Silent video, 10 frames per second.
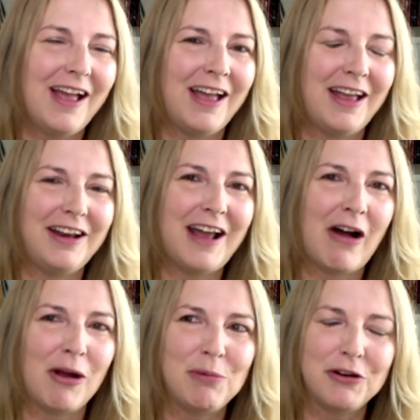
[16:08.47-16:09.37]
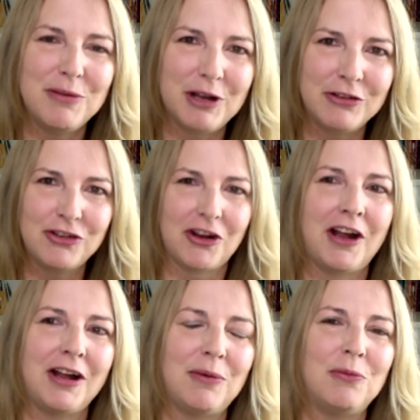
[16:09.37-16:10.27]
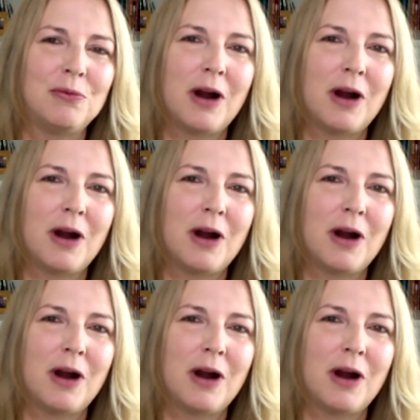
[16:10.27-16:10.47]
And now I pretty much um,